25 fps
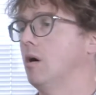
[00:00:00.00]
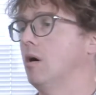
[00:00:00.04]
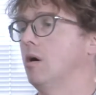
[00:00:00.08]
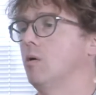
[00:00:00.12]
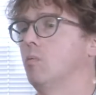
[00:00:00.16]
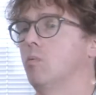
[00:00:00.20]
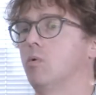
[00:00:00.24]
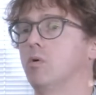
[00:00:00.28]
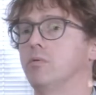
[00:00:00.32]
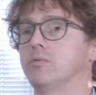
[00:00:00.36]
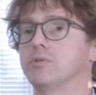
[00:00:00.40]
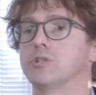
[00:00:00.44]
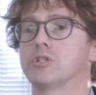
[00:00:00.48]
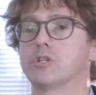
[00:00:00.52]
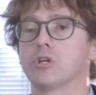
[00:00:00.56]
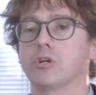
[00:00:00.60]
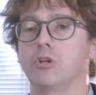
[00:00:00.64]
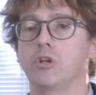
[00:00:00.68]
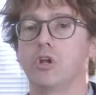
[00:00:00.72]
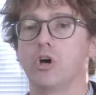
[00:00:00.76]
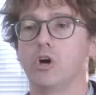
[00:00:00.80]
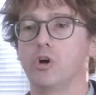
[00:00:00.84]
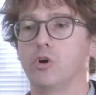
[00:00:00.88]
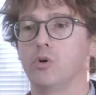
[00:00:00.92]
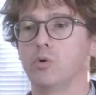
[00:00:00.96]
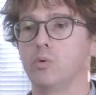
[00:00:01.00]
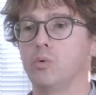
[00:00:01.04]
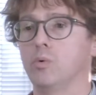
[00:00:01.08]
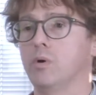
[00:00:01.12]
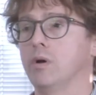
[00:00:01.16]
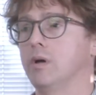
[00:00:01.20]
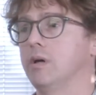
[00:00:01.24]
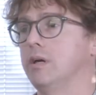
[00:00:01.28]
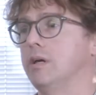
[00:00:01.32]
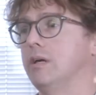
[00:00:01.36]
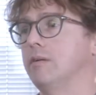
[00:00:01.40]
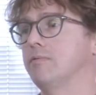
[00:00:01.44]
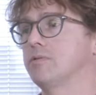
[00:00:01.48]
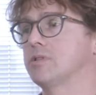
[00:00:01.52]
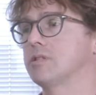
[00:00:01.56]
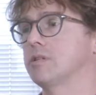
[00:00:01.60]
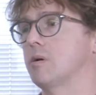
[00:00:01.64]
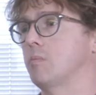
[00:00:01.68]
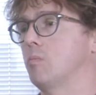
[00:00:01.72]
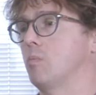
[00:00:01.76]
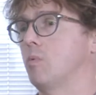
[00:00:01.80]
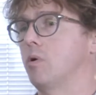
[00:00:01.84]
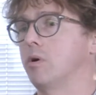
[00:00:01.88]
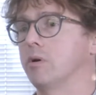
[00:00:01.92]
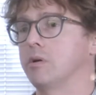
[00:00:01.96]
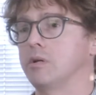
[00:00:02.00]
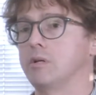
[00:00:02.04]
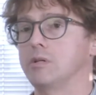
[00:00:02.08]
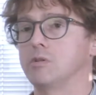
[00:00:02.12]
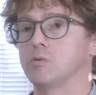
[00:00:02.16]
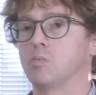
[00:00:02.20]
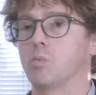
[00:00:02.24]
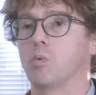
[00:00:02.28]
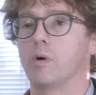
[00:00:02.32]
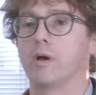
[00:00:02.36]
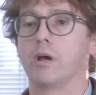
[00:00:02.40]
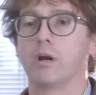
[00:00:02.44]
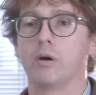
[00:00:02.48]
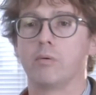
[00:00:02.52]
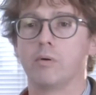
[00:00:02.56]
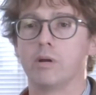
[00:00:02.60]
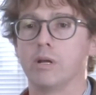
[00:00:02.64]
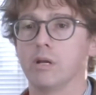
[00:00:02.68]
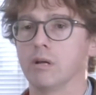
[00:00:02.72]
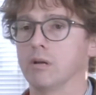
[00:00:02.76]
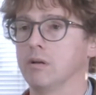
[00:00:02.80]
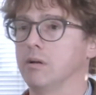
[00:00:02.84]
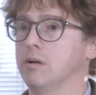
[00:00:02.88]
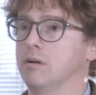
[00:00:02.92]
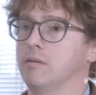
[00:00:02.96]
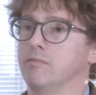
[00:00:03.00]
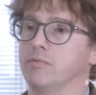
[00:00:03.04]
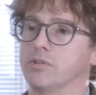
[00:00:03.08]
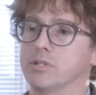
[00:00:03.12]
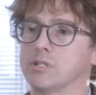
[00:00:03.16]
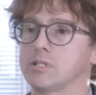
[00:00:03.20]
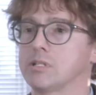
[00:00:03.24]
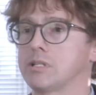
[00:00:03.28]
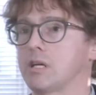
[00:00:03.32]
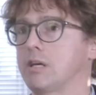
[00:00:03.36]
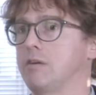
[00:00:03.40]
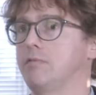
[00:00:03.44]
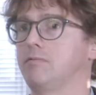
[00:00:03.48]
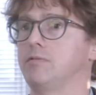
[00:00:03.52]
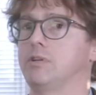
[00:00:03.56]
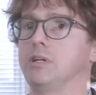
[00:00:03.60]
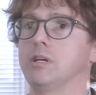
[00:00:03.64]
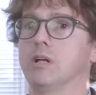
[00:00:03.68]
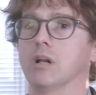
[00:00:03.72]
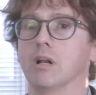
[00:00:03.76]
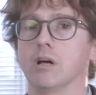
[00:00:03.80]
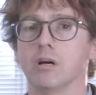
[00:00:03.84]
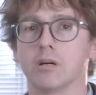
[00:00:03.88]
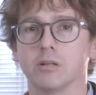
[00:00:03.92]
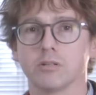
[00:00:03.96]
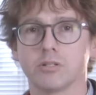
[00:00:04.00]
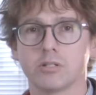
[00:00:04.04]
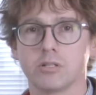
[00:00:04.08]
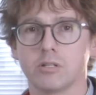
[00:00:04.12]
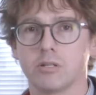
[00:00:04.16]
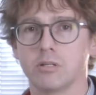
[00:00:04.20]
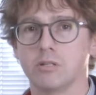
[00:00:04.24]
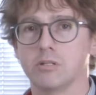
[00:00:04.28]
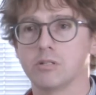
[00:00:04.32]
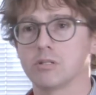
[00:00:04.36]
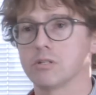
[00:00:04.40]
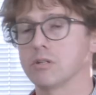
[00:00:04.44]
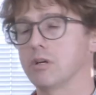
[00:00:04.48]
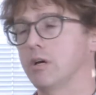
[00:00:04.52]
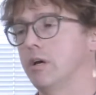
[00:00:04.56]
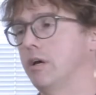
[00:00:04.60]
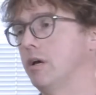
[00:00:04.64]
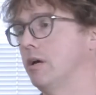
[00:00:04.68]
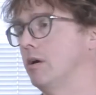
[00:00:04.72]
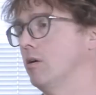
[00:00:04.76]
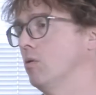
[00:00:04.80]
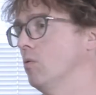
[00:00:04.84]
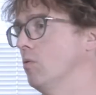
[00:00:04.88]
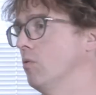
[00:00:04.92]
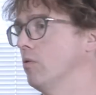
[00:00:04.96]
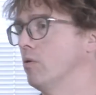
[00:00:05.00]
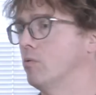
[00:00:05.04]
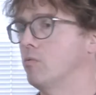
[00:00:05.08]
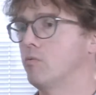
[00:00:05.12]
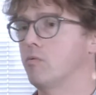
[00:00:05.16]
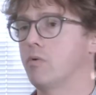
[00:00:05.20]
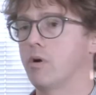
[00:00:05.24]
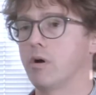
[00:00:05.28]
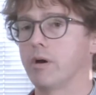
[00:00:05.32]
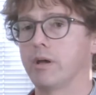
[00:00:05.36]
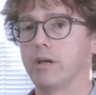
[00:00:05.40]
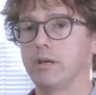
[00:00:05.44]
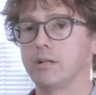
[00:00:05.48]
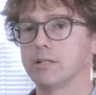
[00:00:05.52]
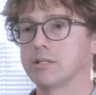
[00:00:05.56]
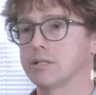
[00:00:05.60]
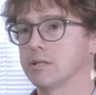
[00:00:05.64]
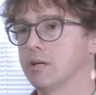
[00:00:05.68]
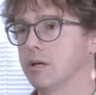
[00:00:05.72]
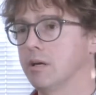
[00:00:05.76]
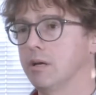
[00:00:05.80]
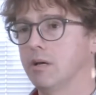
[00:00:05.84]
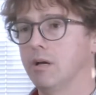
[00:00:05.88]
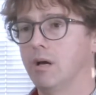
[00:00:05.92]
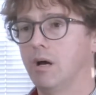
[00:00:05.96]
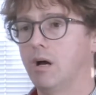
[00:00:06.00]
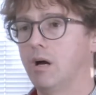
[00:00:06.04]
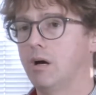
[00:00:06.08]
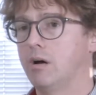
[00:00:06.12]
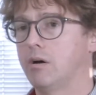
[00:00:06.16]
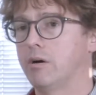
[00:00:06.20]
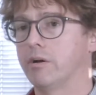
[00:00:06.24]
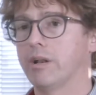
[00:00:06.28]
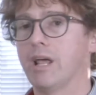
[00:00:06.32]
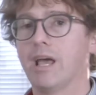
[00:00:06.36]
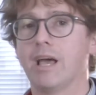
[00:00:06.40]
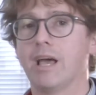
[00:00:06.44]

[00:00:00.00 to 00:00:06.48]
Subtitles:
I want to know if someone is wearing the safety glasses or the right hard